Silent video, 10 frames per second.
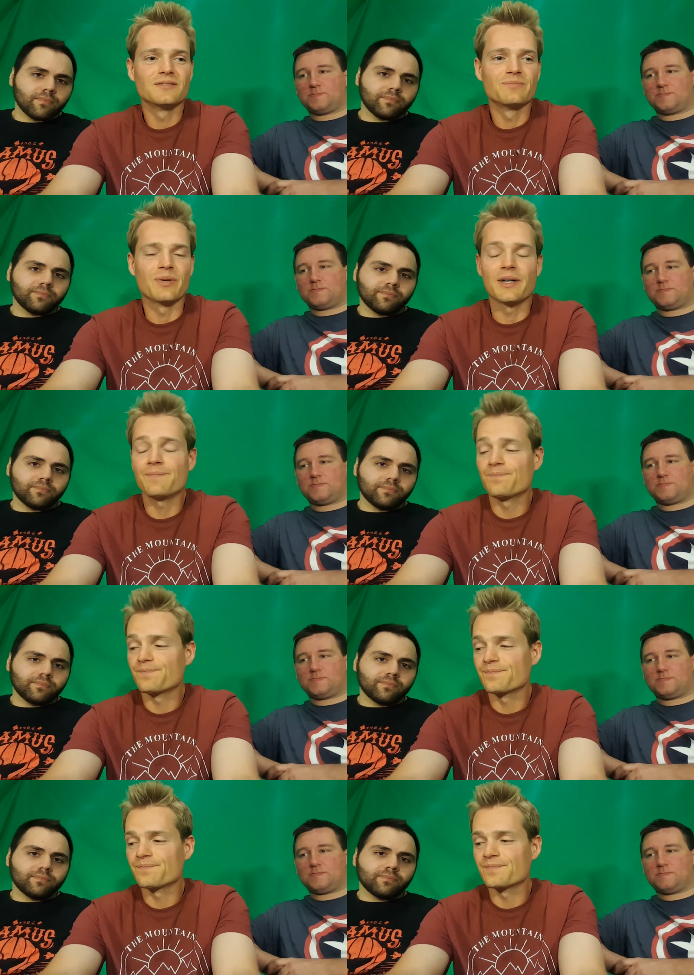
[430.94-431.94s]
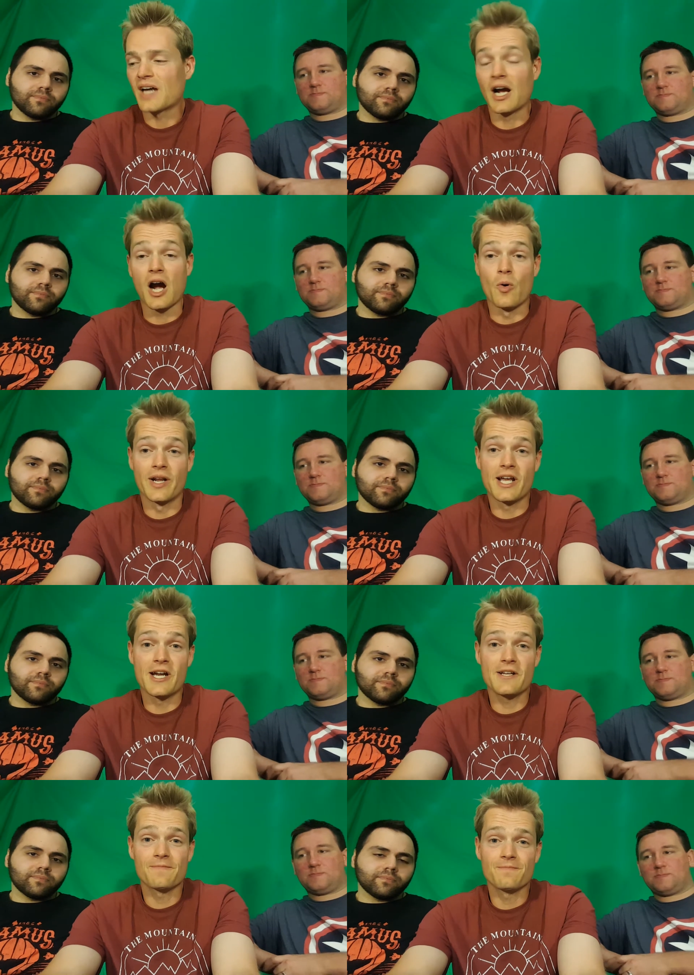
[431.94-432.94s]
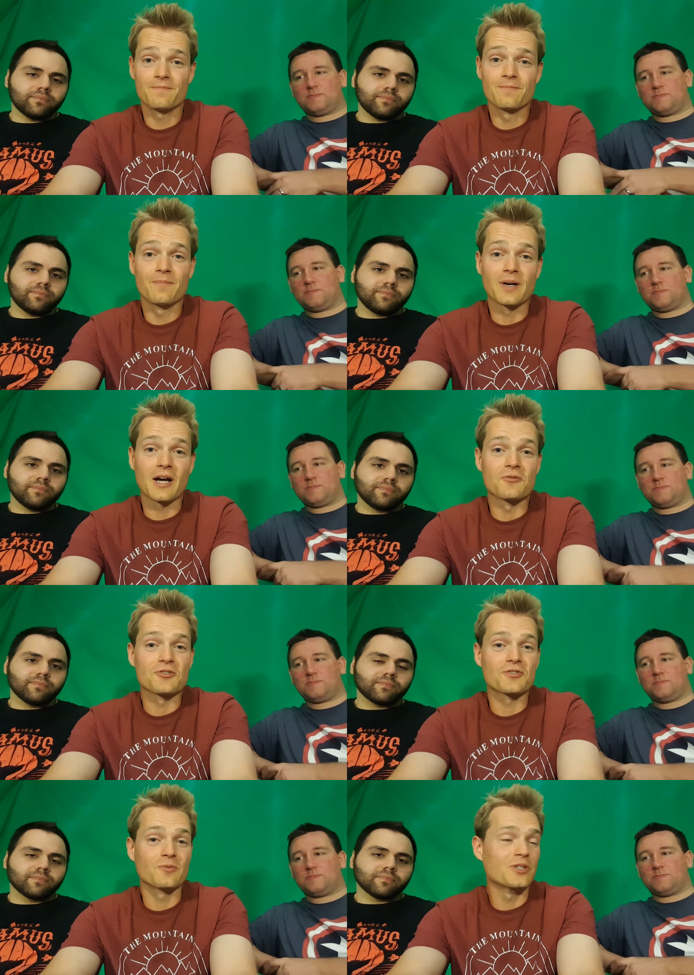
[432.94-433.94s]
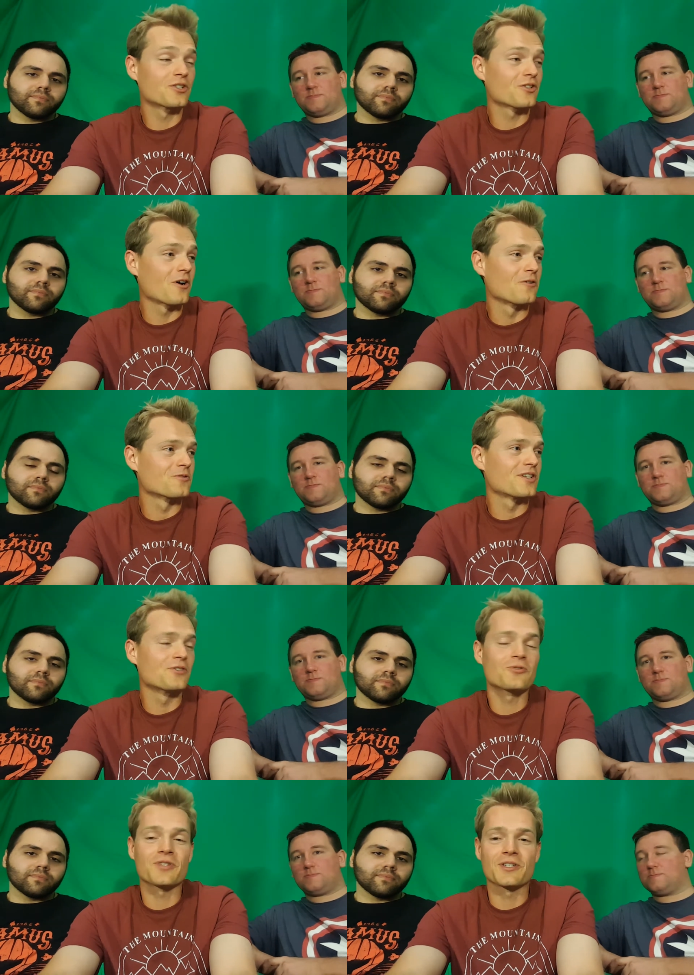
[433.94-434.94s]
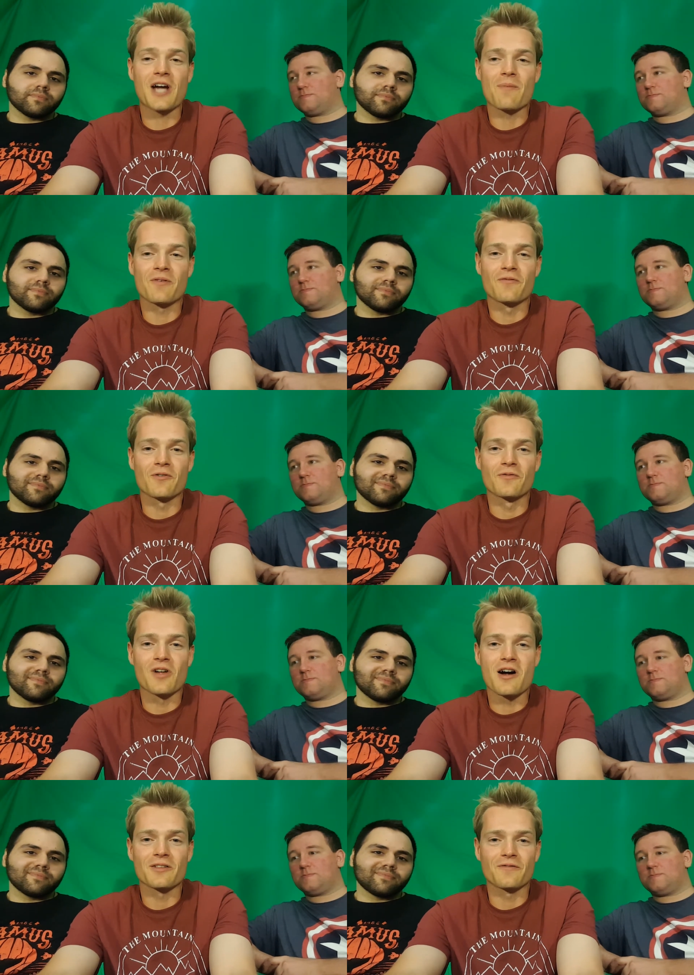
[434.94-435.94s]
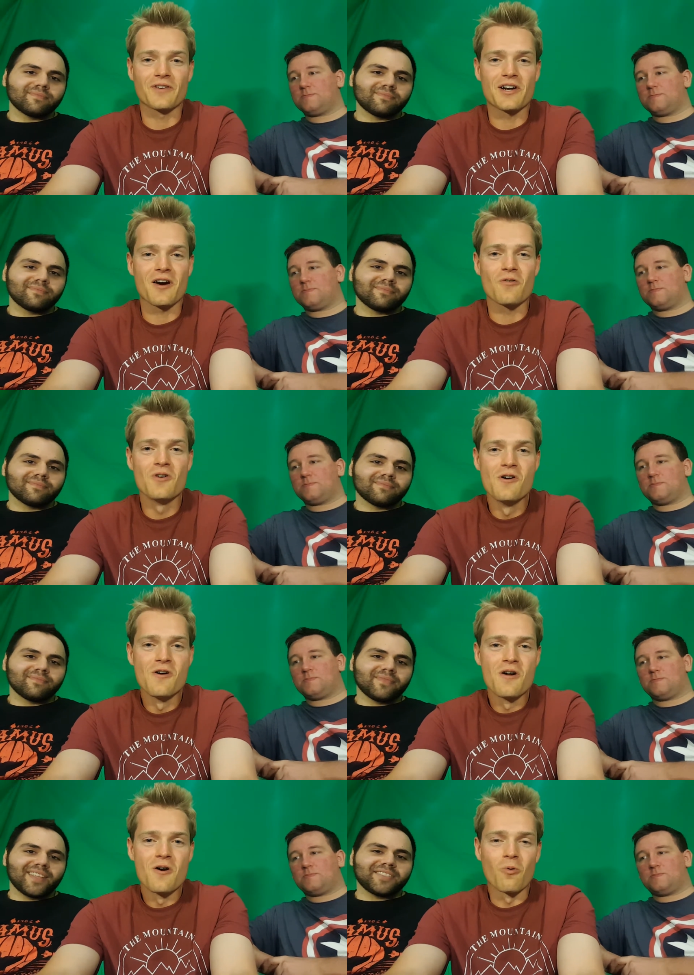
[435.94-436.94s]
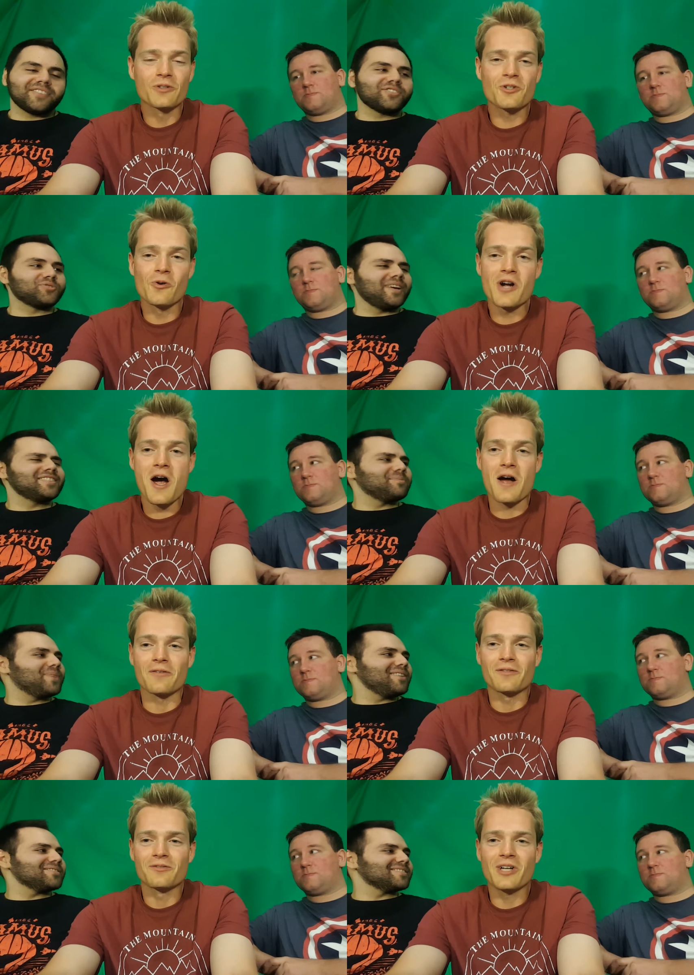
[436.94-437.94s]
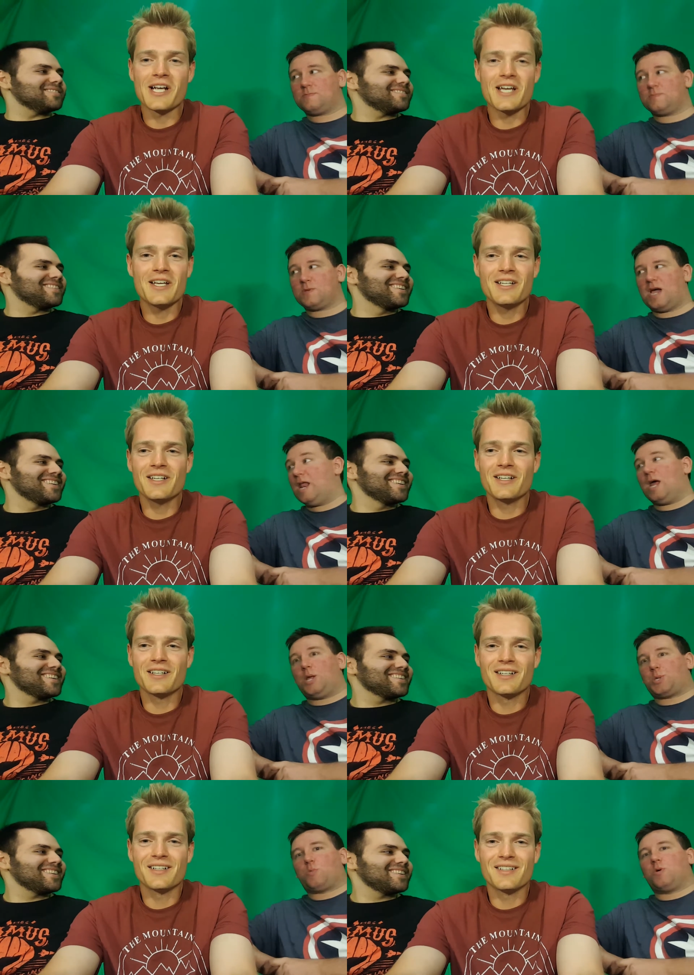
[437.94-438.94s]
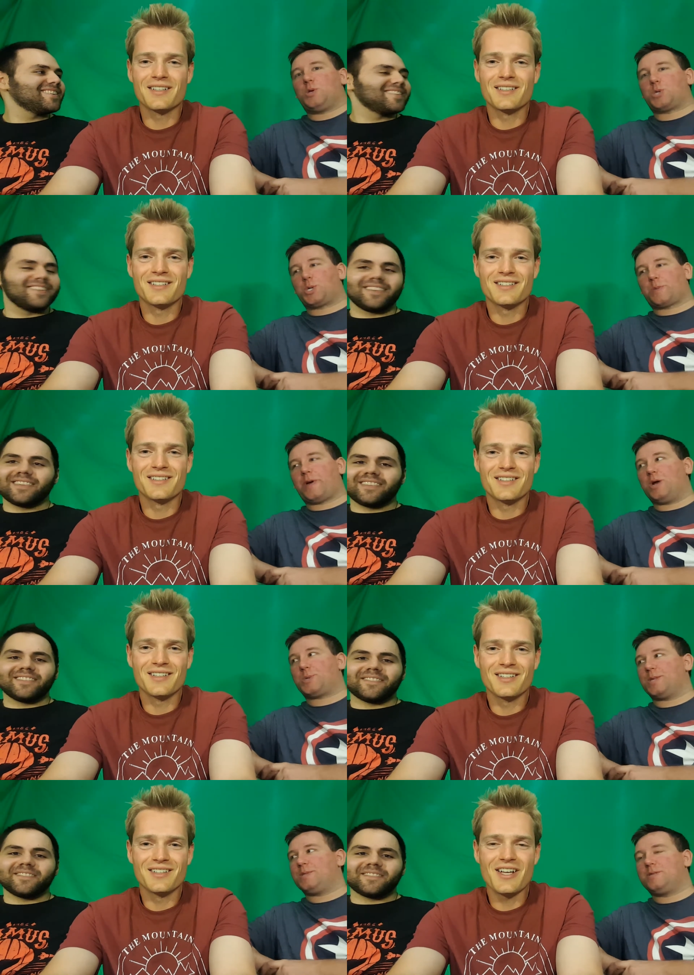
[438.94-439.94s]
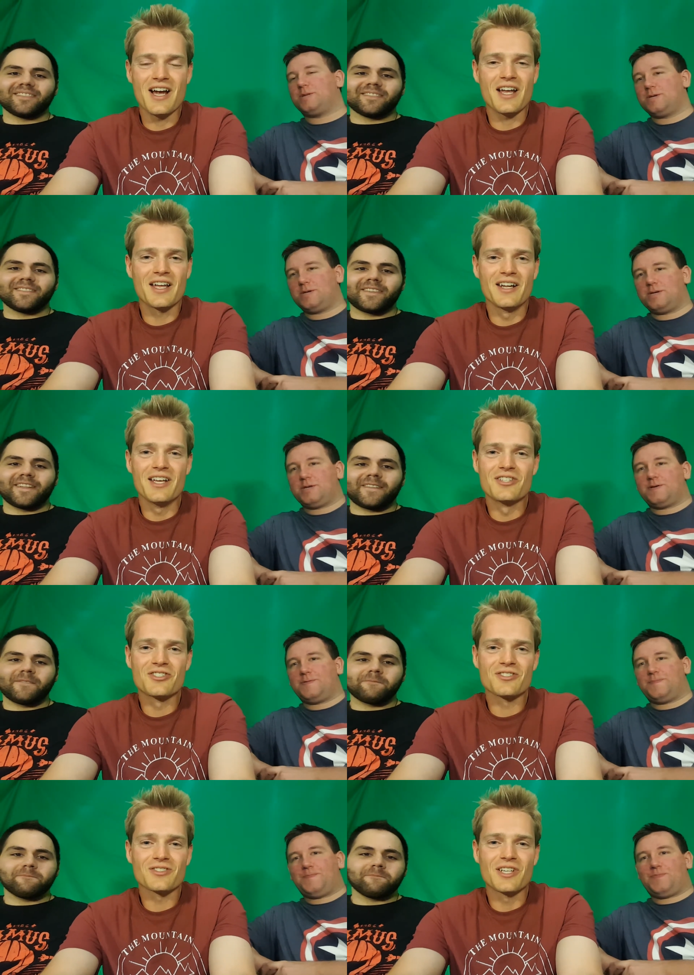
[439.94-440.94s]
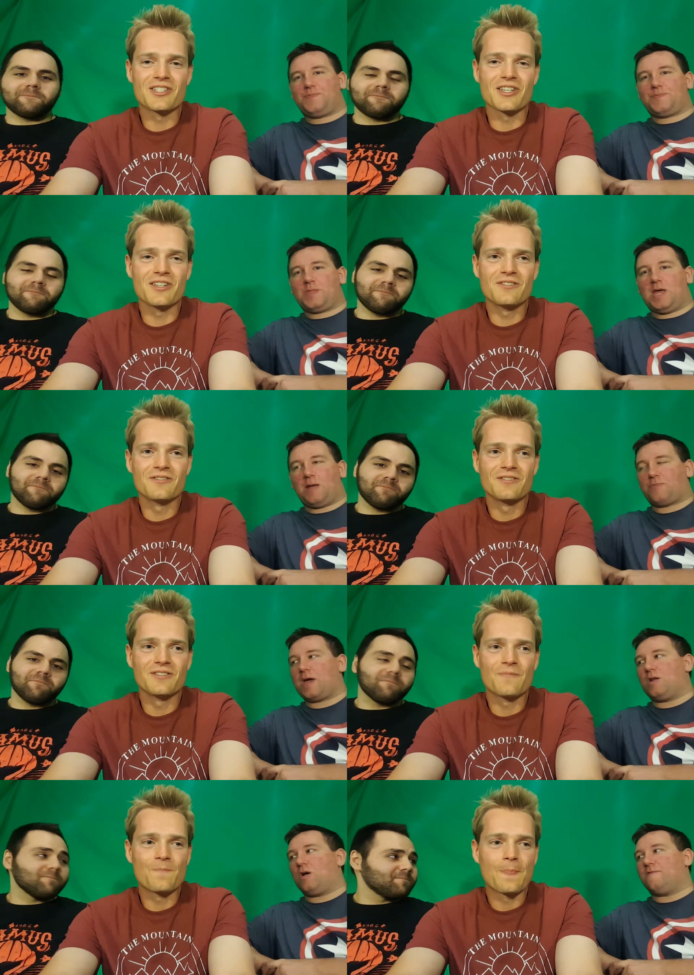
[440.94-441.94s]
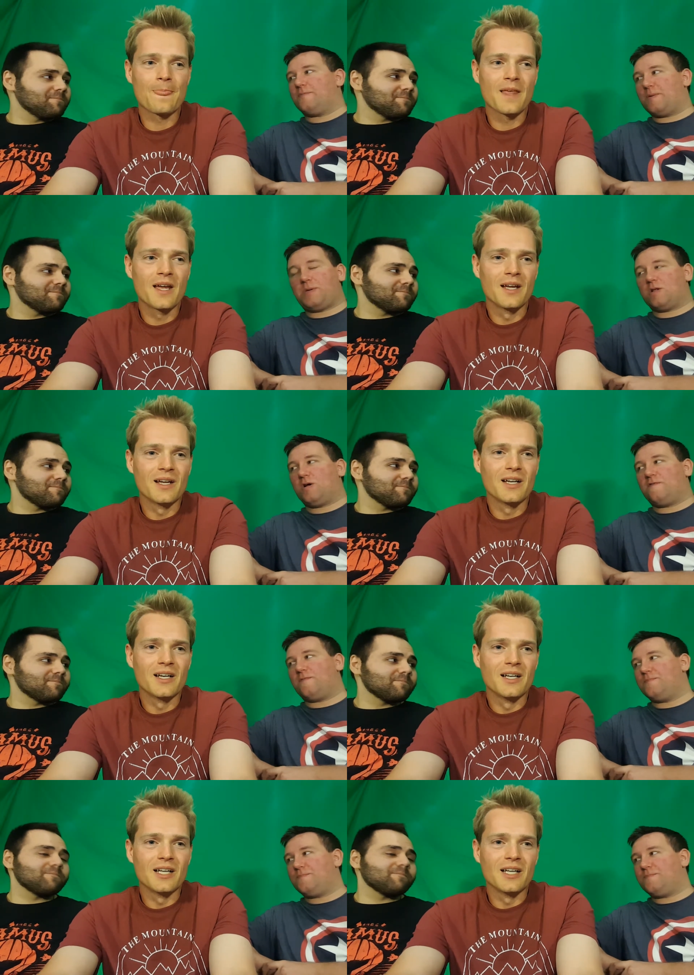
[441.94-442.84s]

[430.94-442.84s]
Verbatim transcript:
Speaker 1: but I, I want to get it, but I just we just thought it was an interesting topic for a vlog to find out it's what's going on. Comparison. Like it is. It's a really strange comparison. Yeah, and is is it? And I played all of them. I beat all of them.